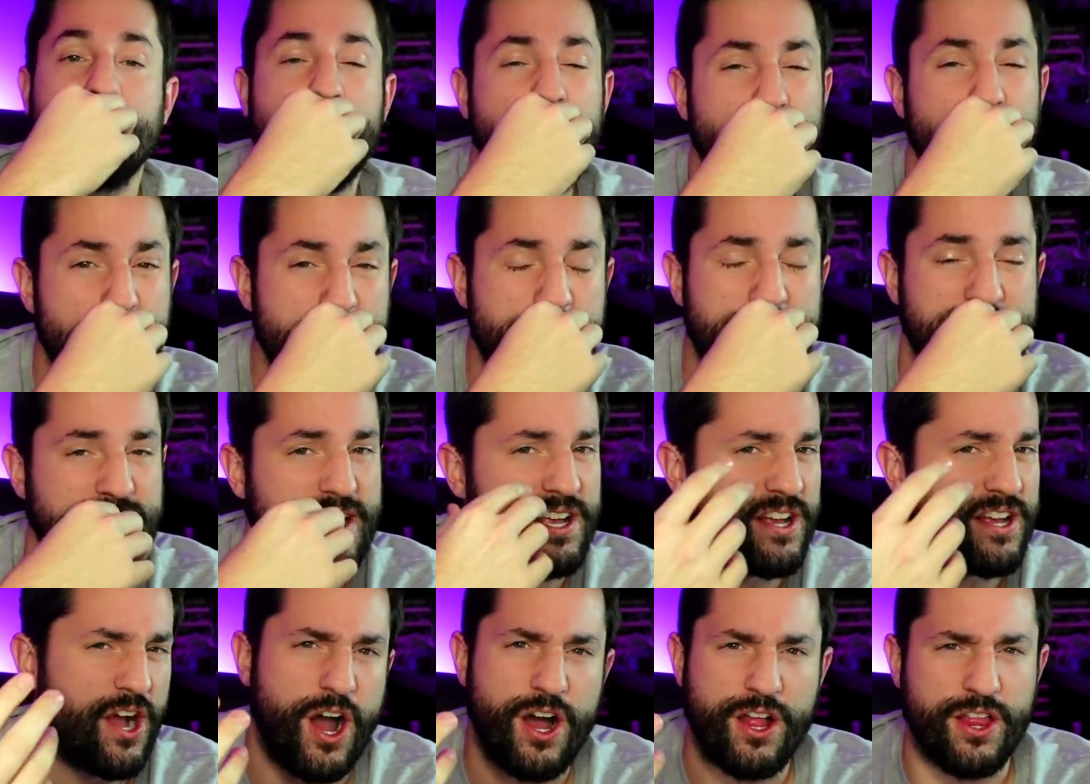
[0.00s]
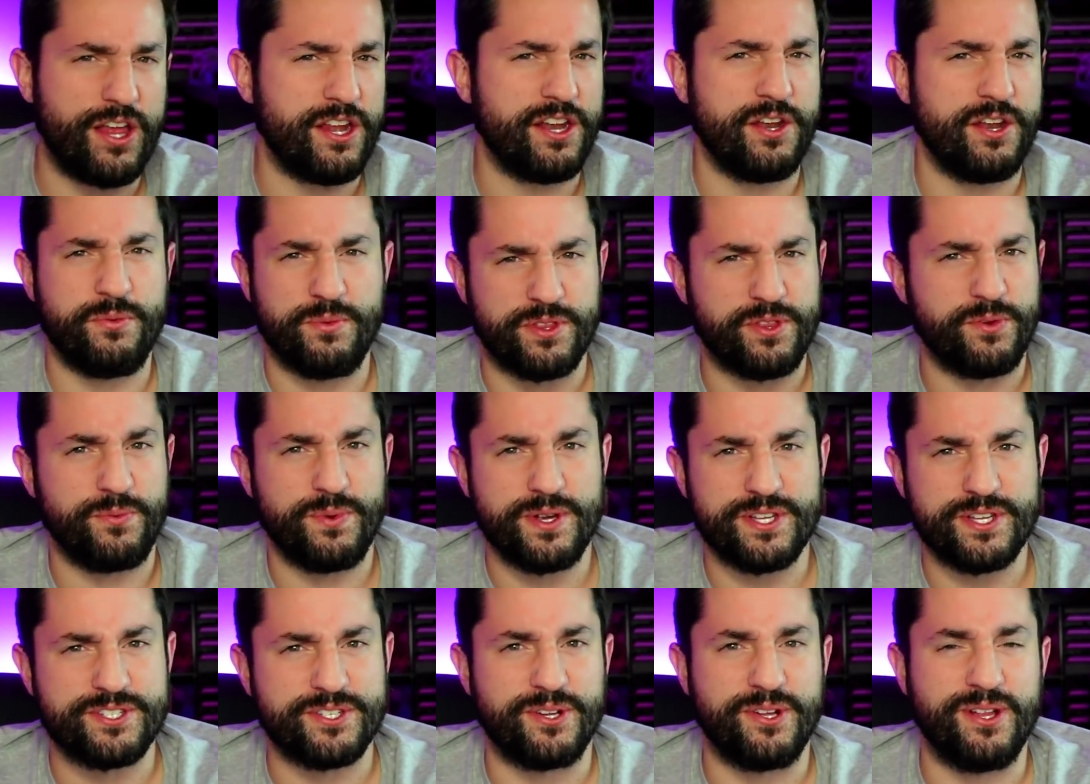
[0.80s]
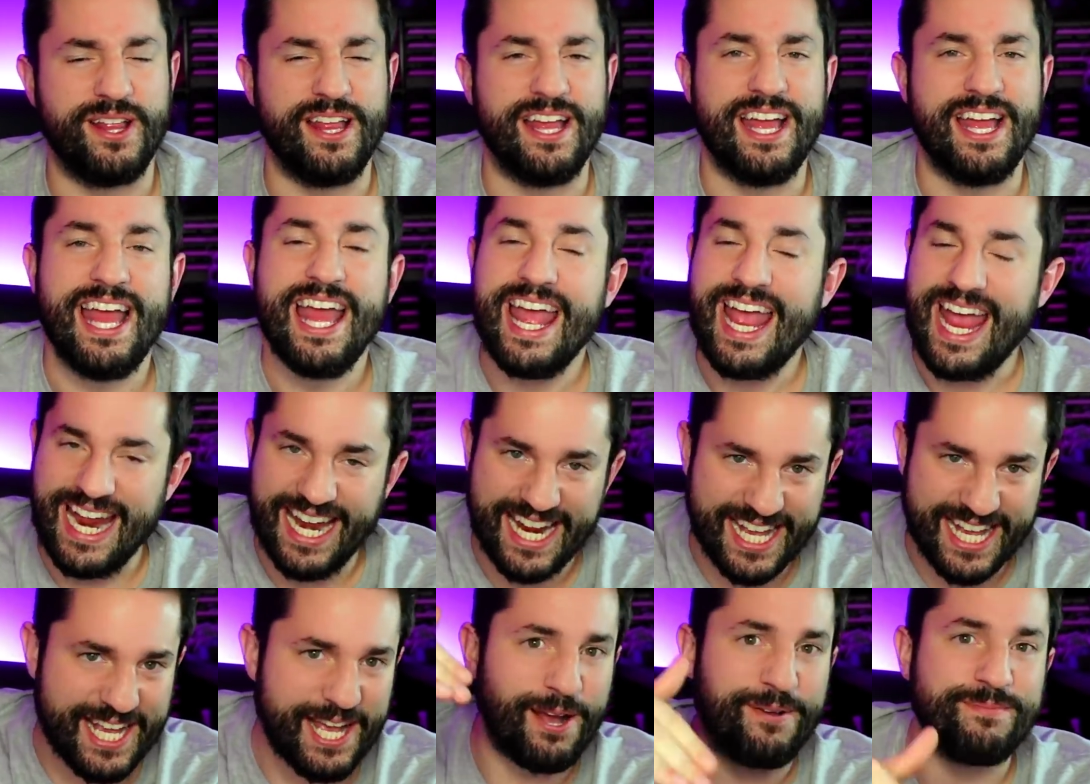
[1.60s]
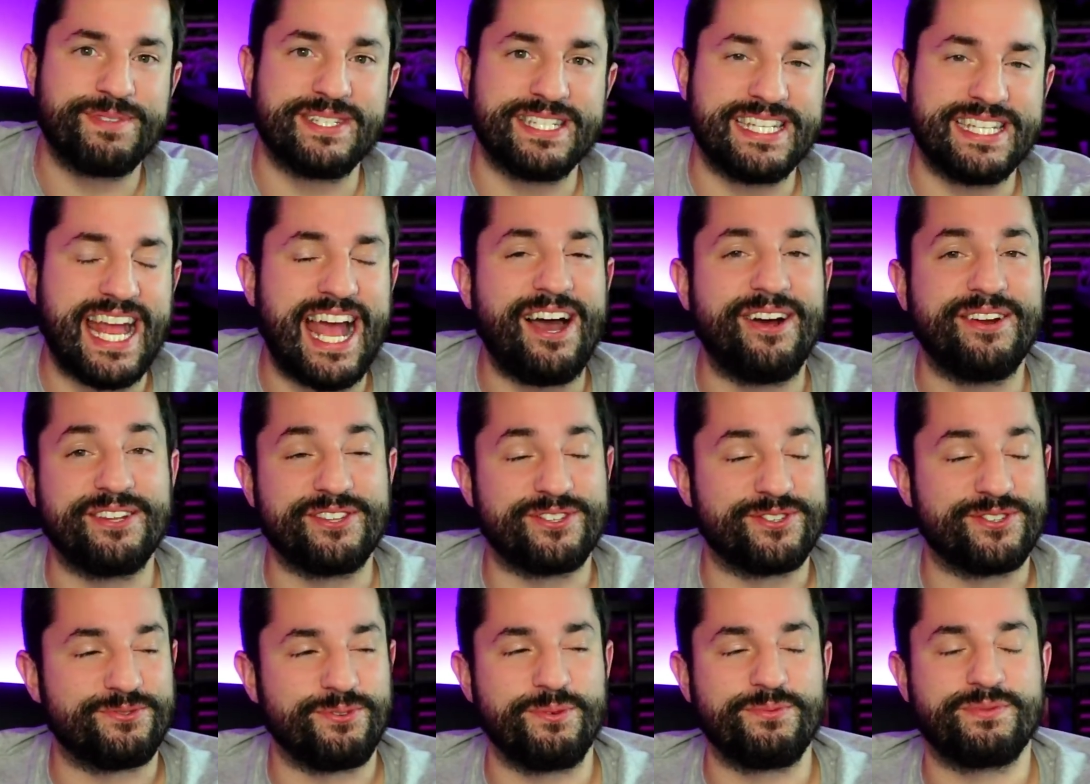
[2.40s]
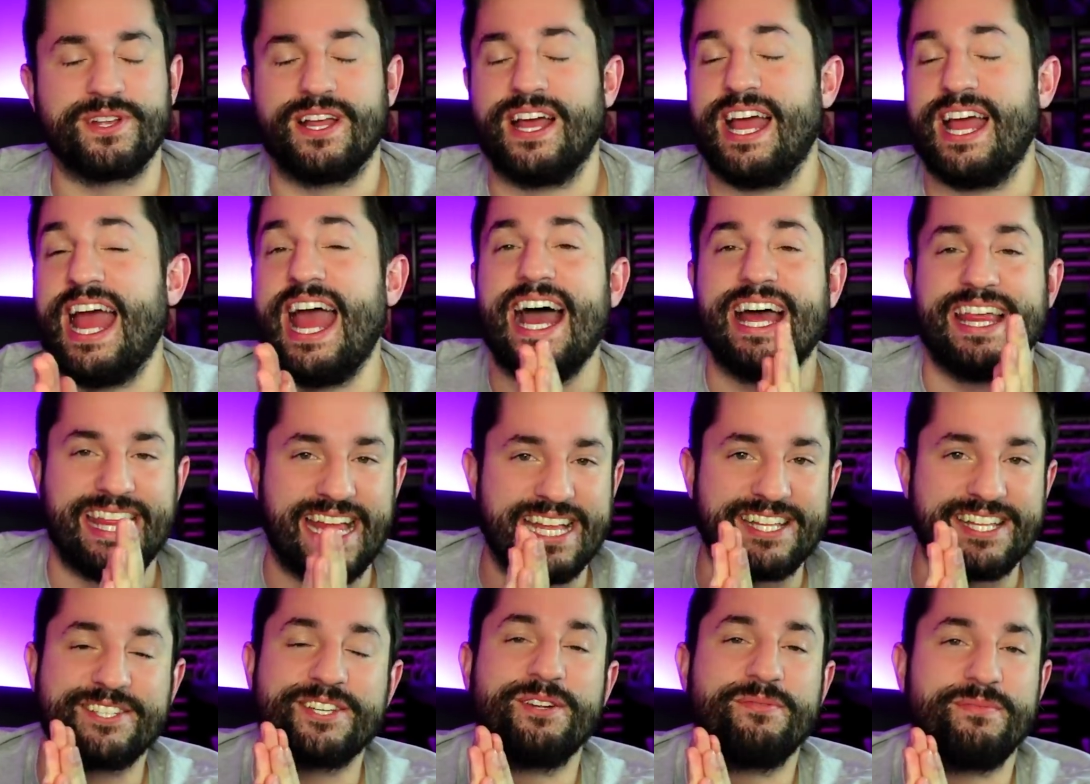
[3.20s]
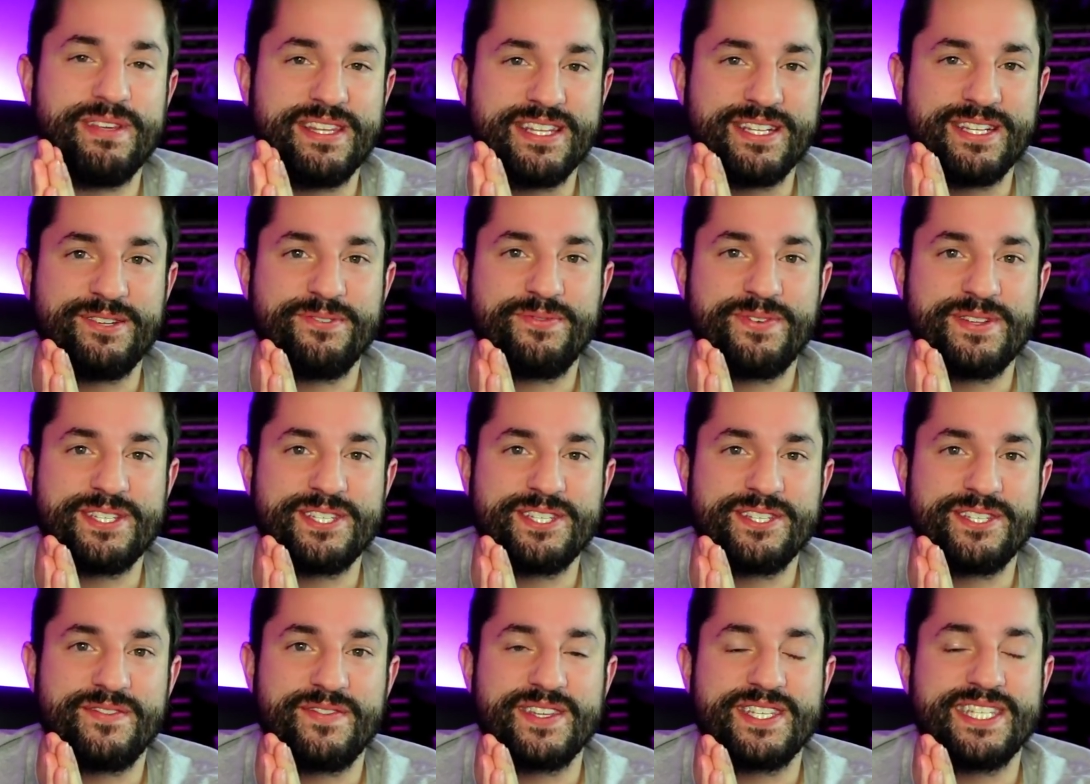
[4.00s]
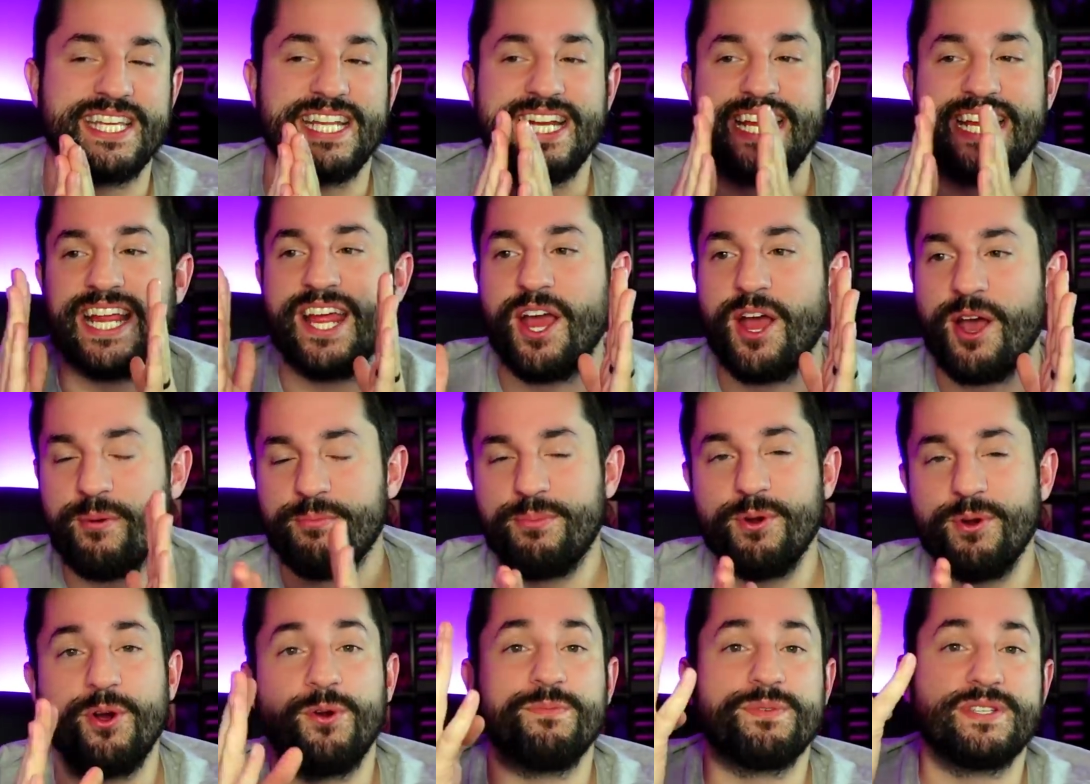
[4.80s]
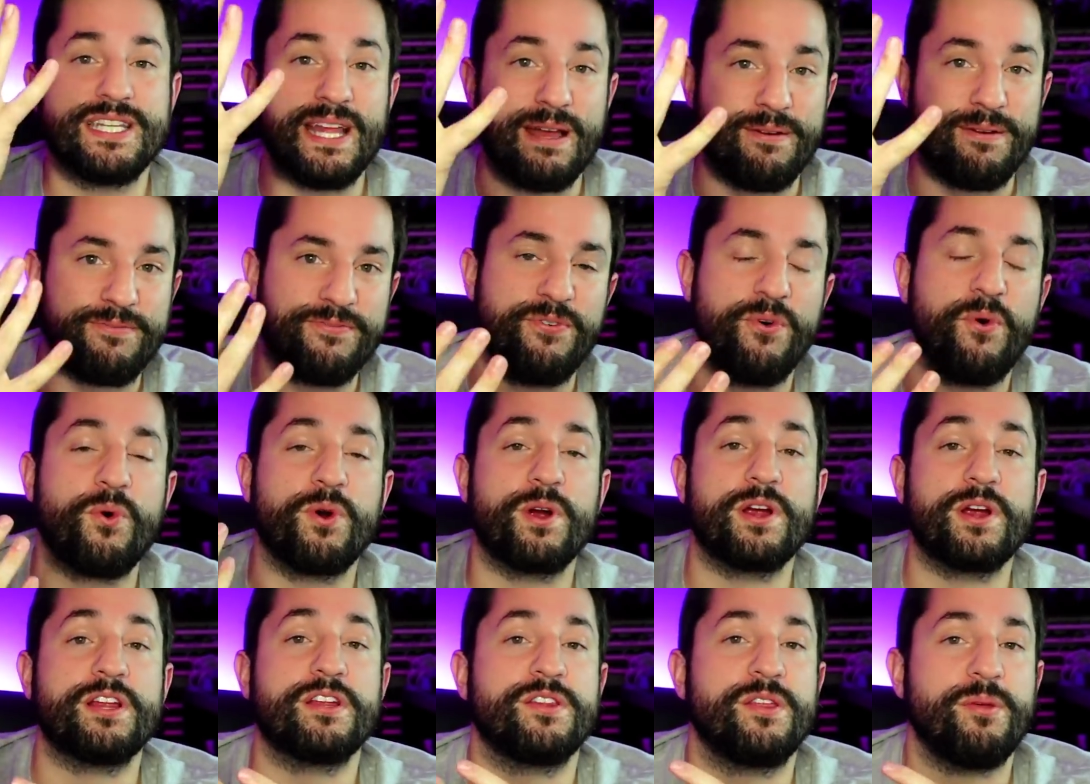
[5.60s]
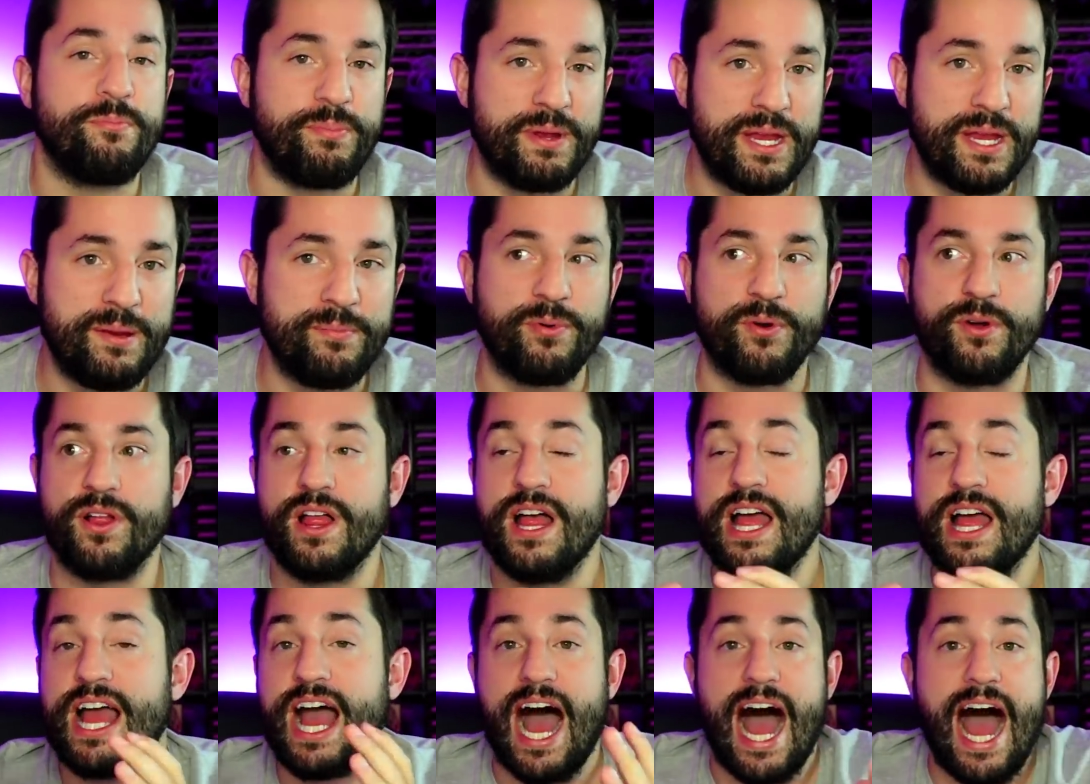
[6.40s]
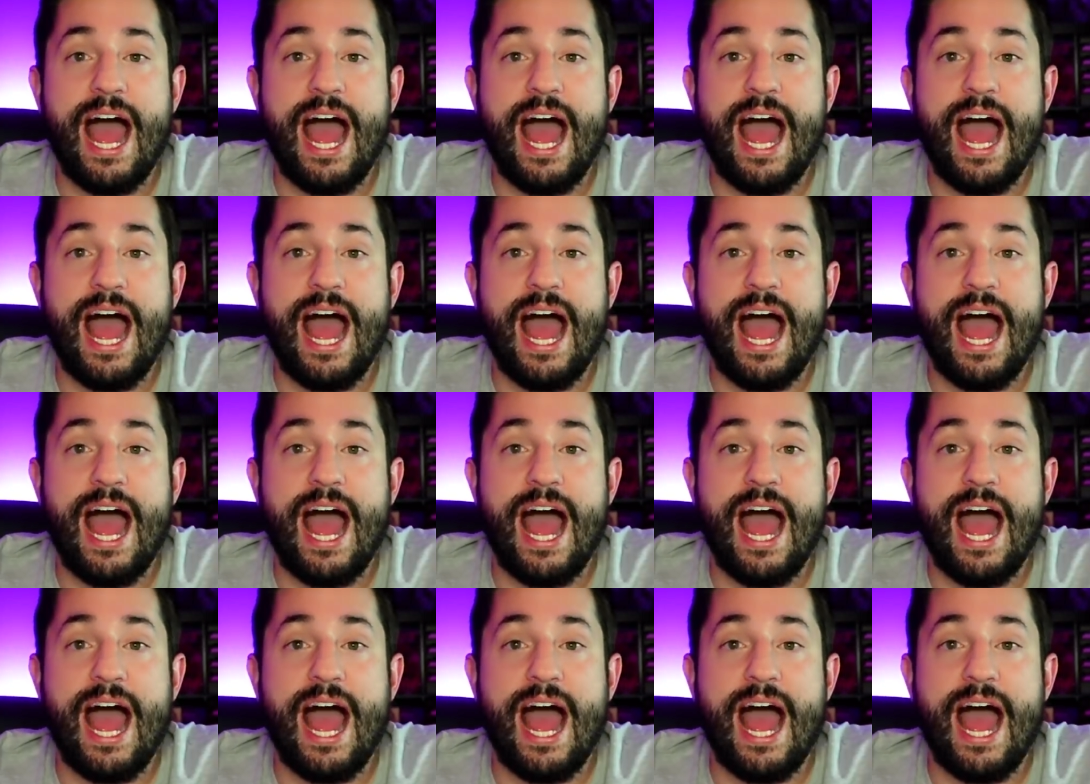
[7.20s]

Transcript: can, woo, they can call on it with a whistle and it comes down and swoops. Ah, that's going to be the defenses of the city. Boom. Step four are the people.